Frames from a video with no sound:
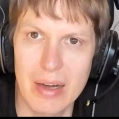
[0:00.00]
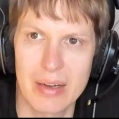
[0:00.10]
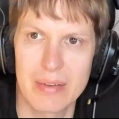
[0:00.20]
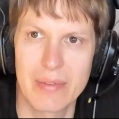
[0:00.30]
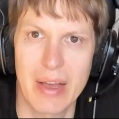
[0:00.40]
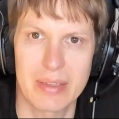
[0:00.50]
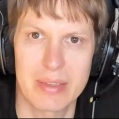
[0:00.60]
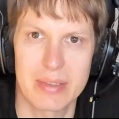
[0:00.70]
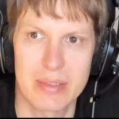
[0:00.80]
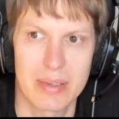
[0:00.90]
uh,
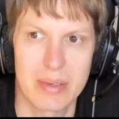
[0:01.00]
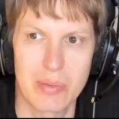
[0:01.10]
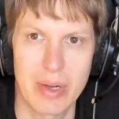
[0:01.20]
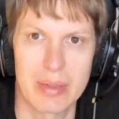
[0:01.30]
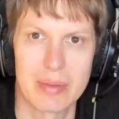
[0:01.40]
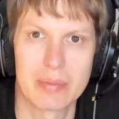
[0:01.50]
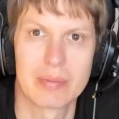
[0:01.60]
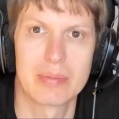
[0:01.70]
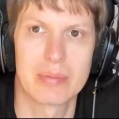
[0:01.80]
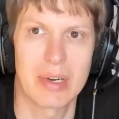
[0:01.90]
that uh, well,
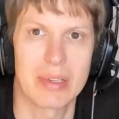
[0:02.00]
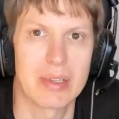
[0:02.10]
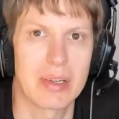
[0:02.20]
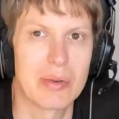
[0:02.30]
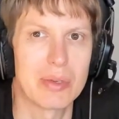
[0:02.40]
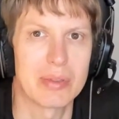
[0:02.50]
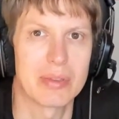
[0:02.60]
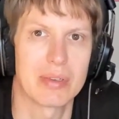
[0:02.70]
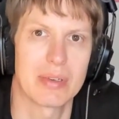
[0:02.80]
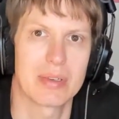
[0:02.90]
right? Including
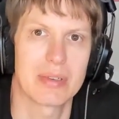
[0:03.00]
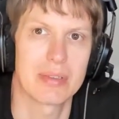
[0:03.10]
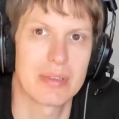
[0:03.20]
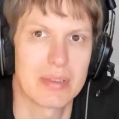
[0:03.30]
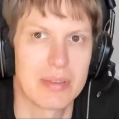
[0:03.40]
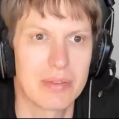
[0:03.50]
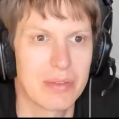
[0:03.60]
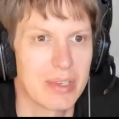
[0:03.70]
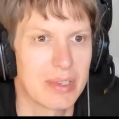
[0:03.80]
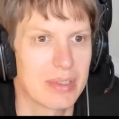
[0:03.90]
uh,
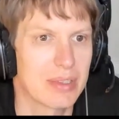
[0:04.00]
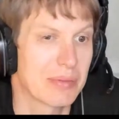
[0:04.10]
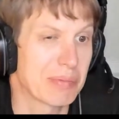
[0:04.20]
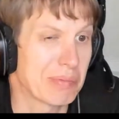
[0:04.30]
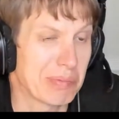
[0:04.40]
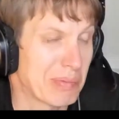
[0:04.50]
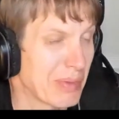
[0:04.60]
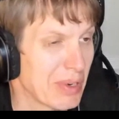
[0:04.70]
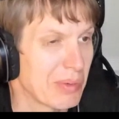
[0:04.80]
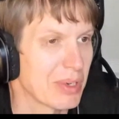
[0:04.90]
the
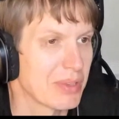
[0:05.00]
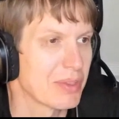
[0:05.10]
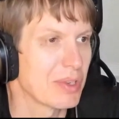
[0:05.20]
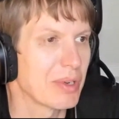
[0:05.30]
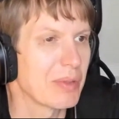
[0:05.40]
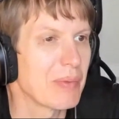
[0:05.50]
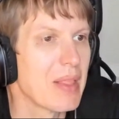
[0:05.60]
you know what is a join.